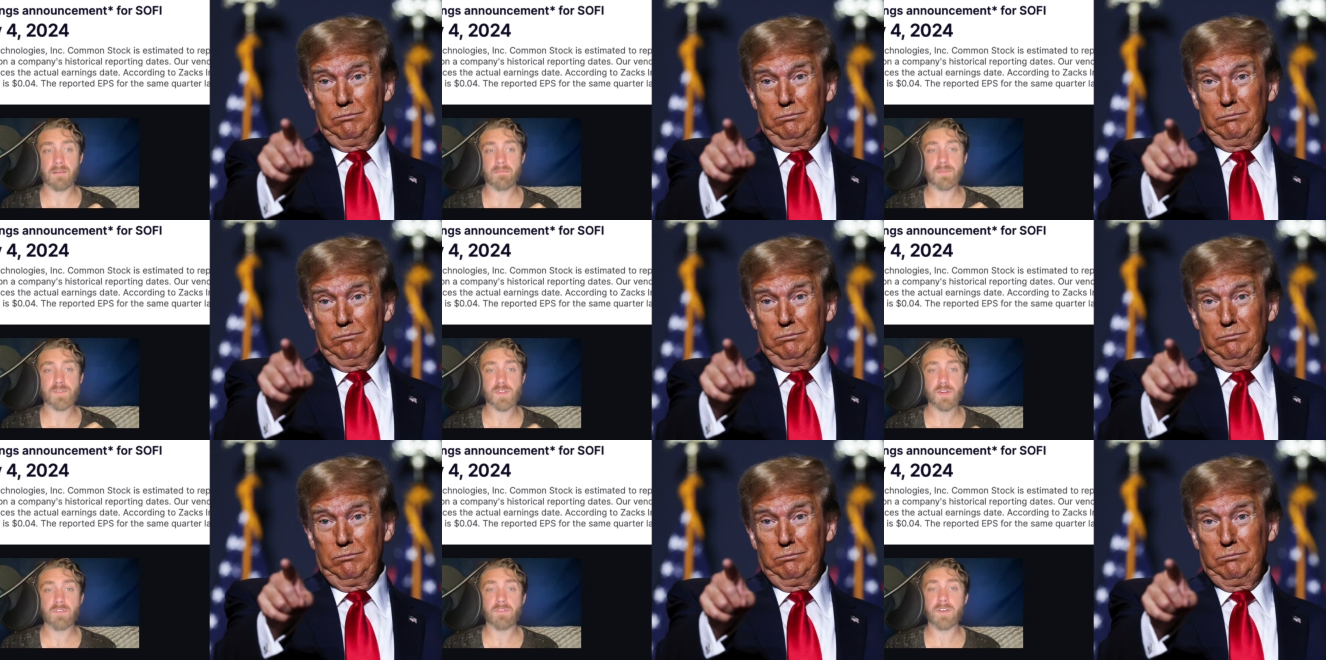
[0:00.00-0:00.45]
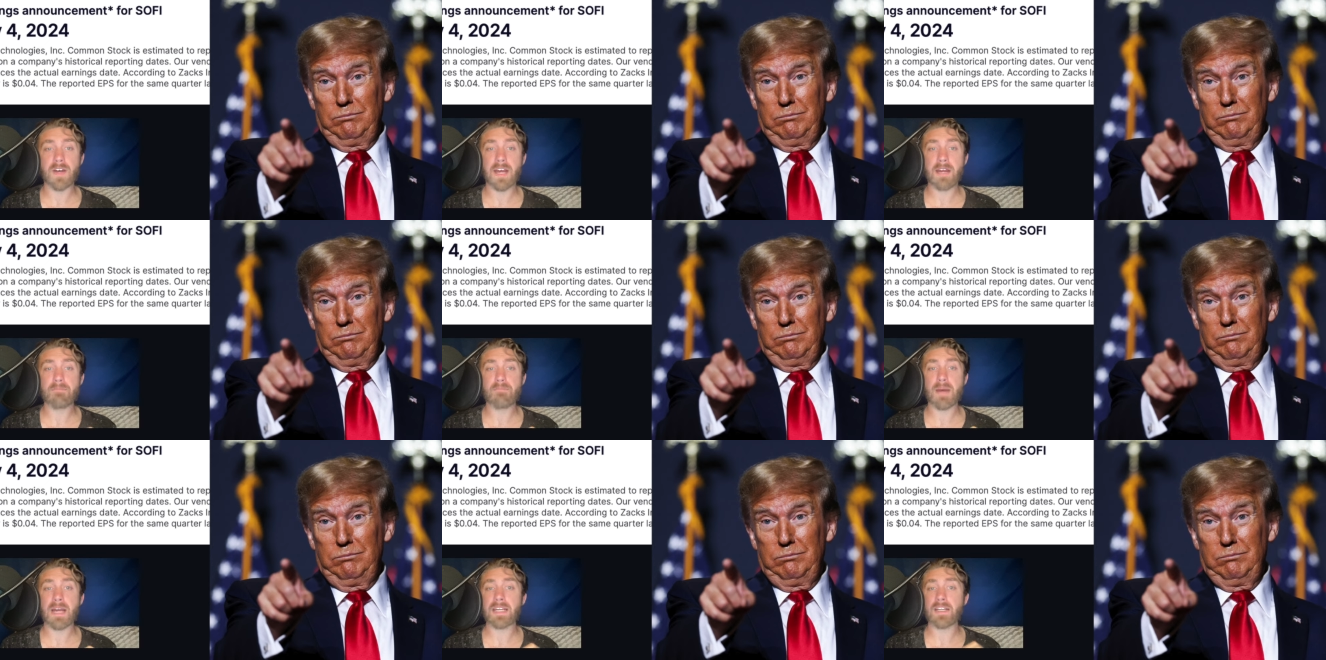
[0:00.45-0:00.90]
Speaker 1: SoFi
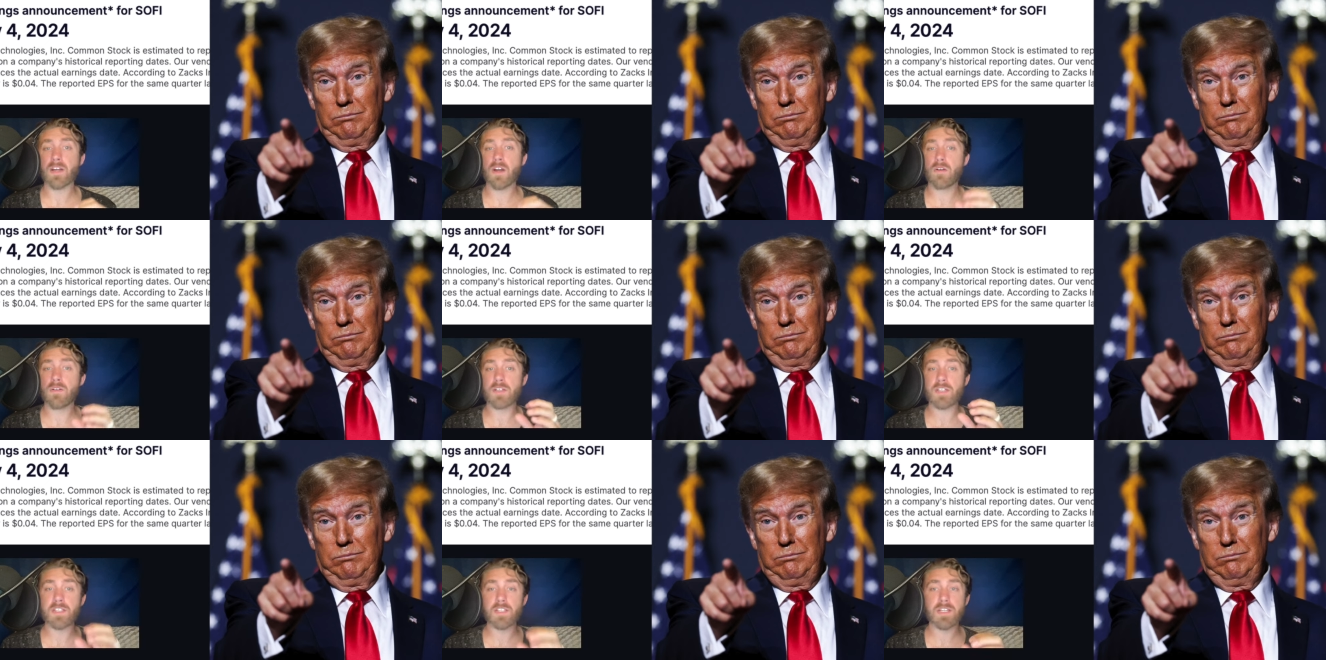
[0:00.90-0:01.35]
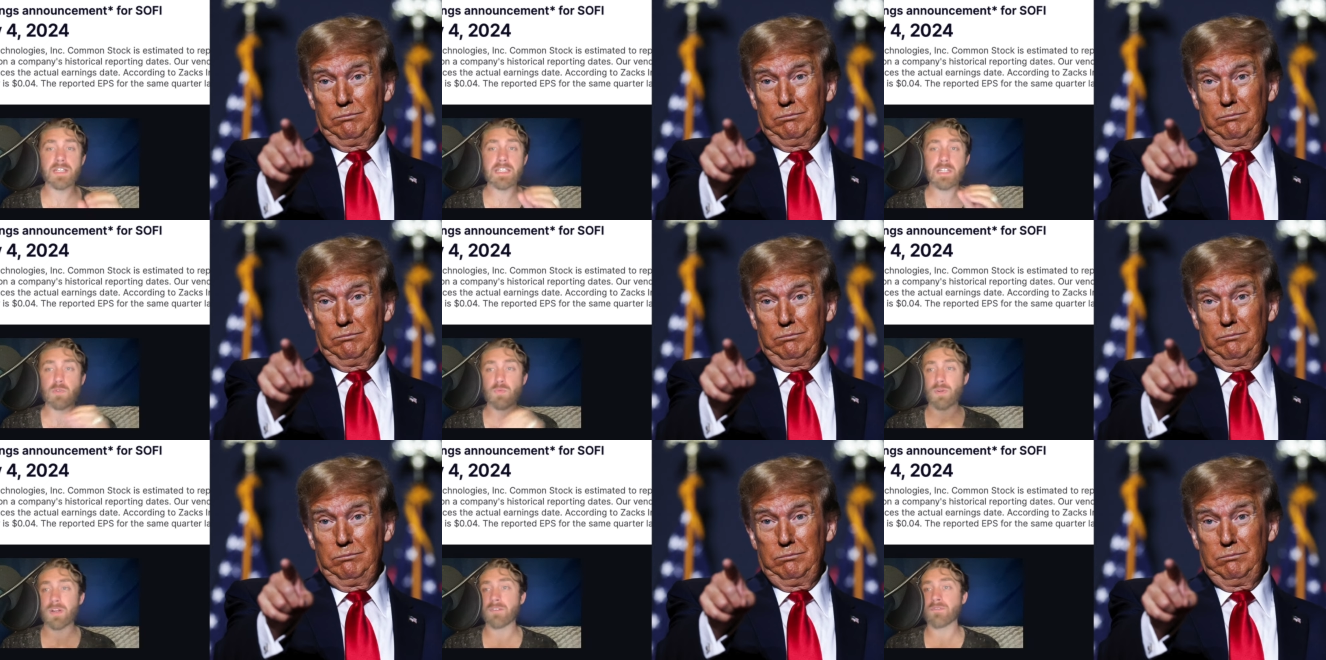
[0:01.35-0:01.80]
might go to $10
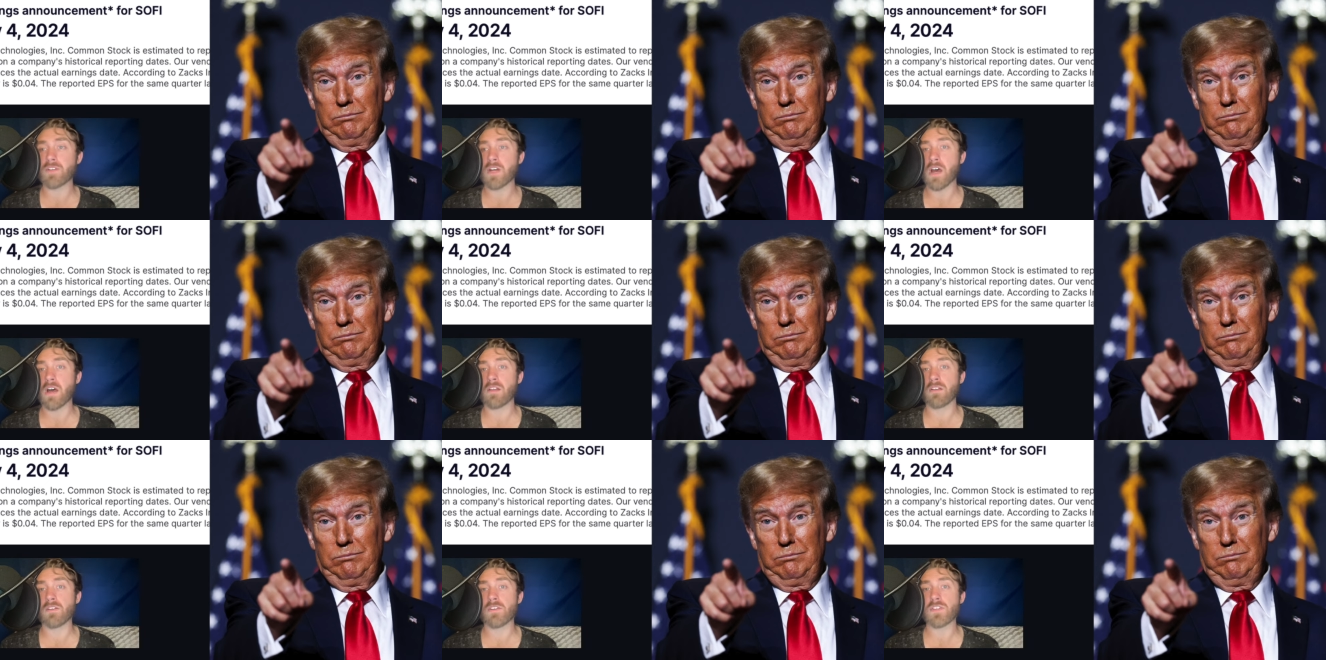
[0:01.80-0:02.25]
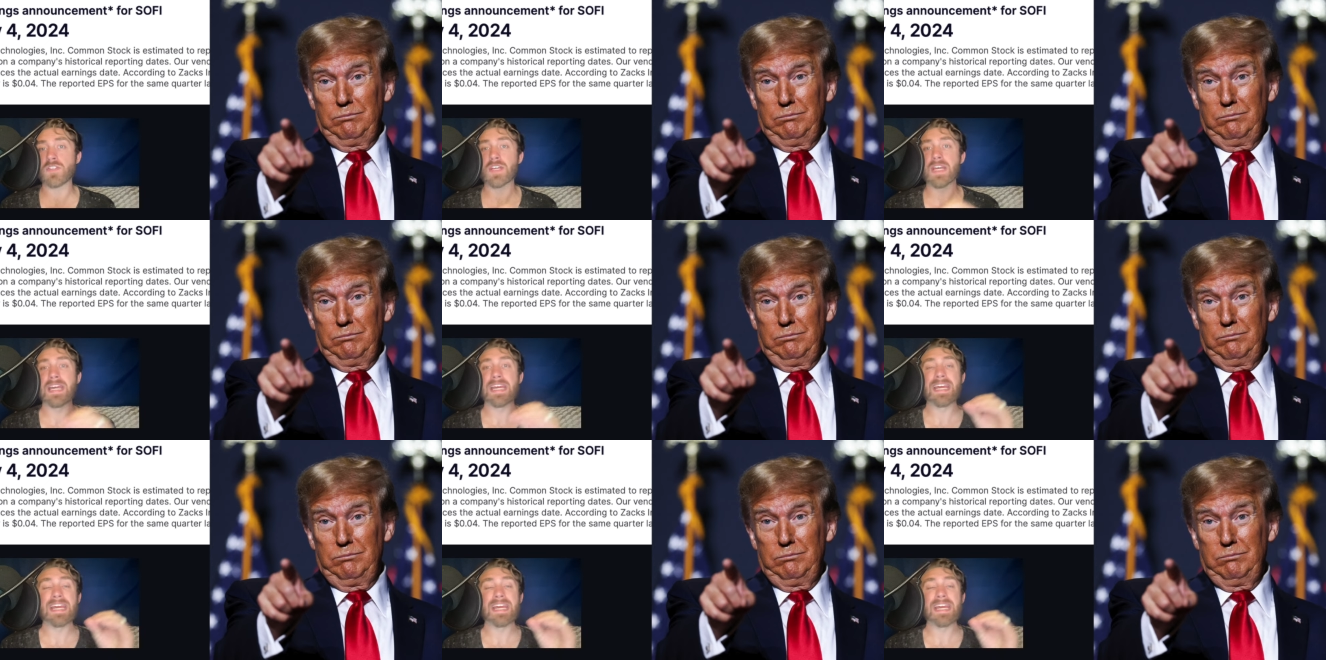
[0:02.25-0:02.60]
to $12,